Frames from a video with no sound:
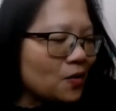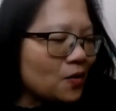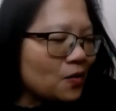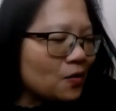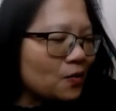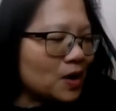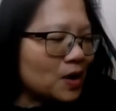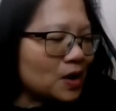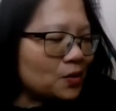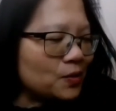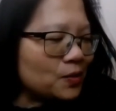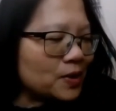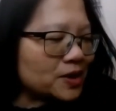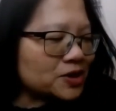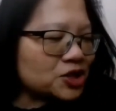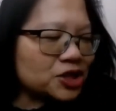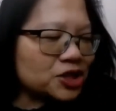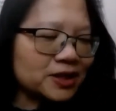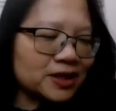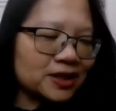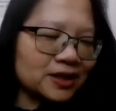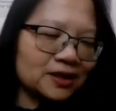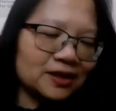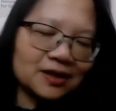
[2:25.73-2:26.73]
well, what
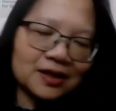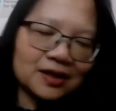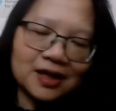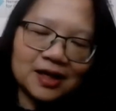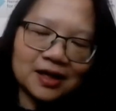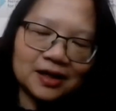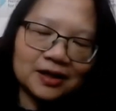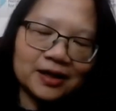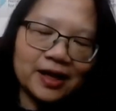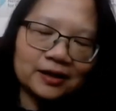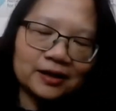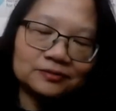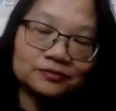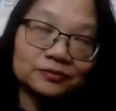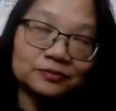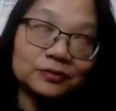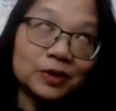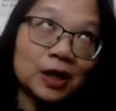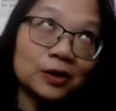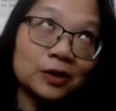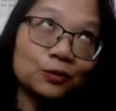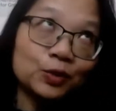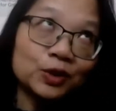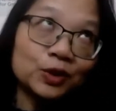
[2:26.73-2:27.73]
should
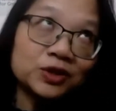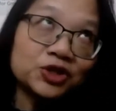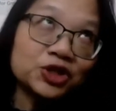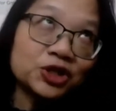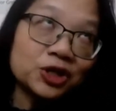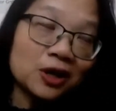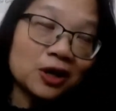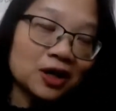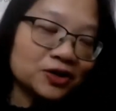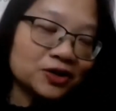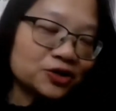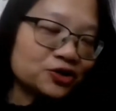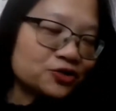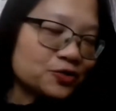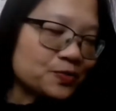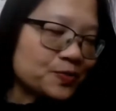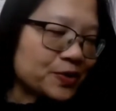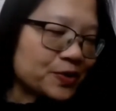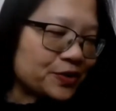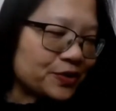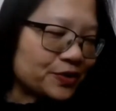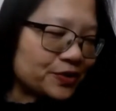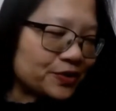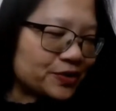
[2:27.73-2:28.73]
what should
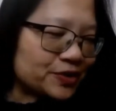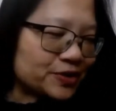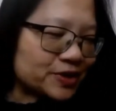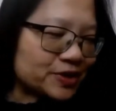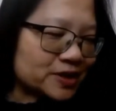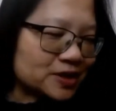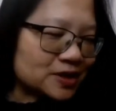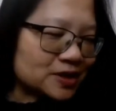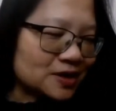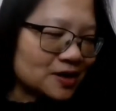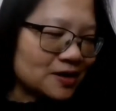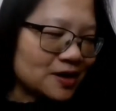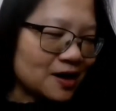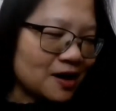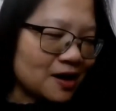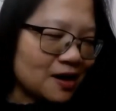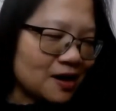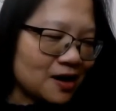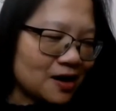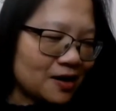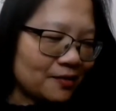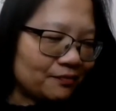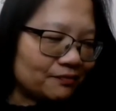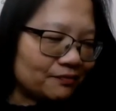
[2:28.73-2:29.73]
entrepreneurs
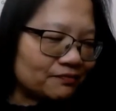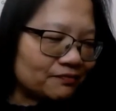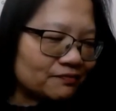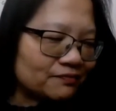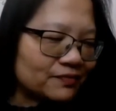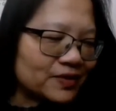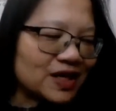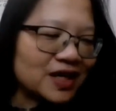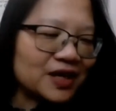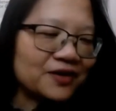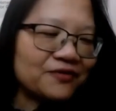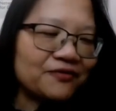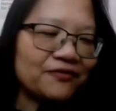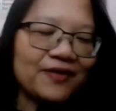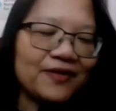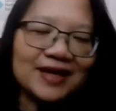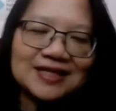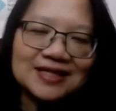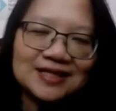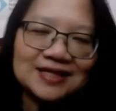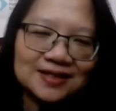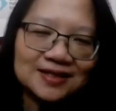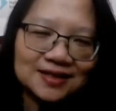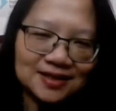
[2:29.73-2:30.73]
be
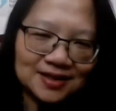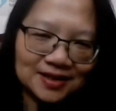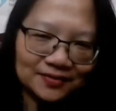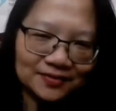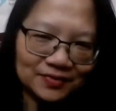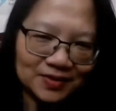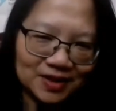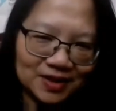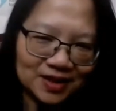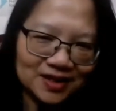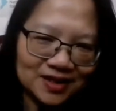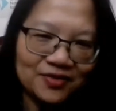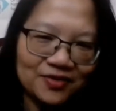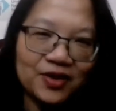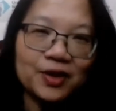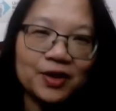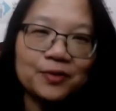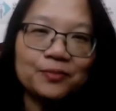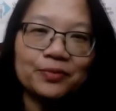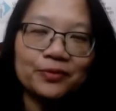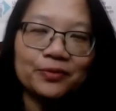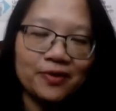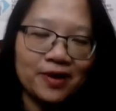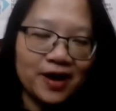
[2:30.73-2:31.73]
investing in
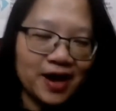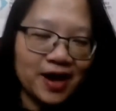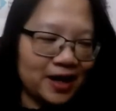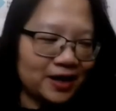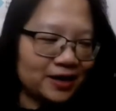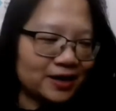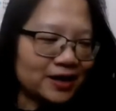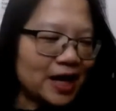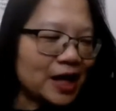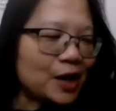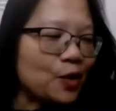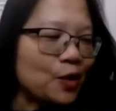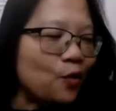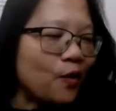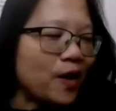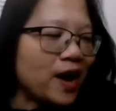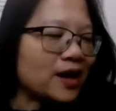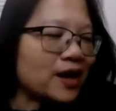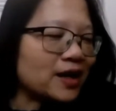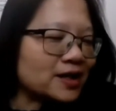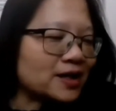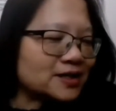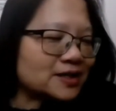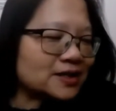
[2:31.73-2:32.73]
their brand? Like,
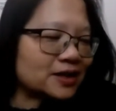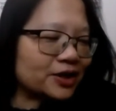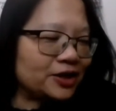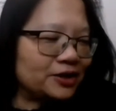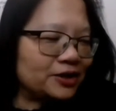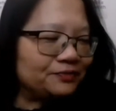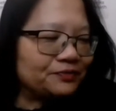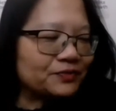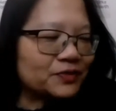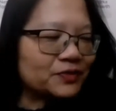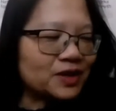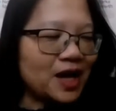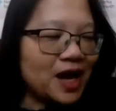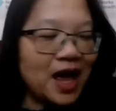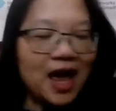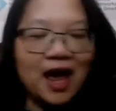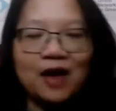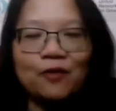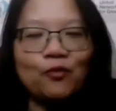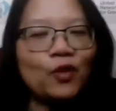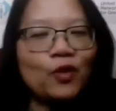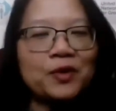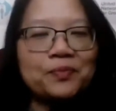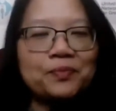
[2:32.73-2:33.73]
when is it?
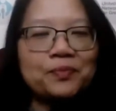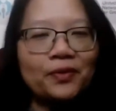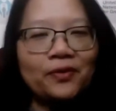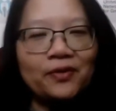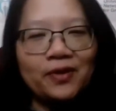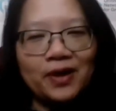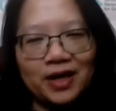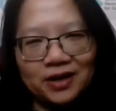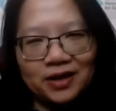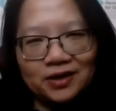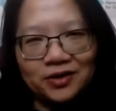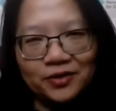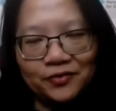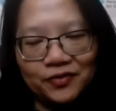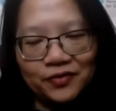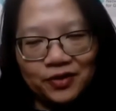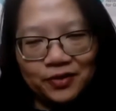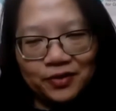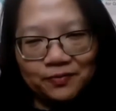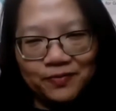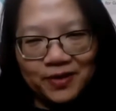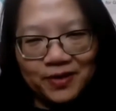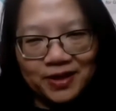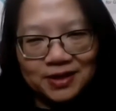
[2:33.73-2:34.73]
At what point of
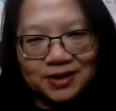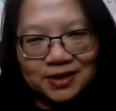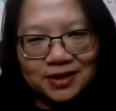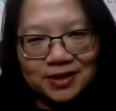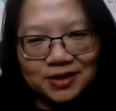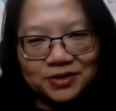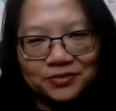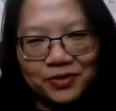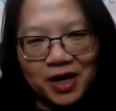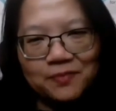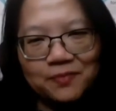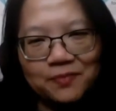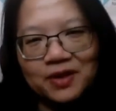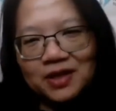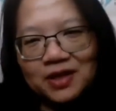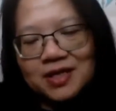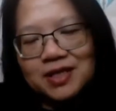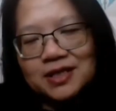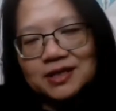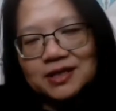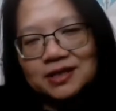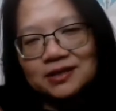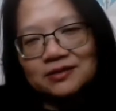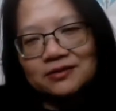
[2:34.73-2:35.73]
their business, right?
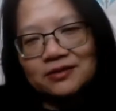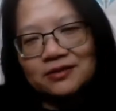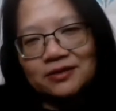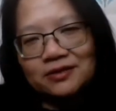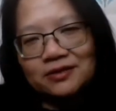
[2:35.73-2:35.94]
Because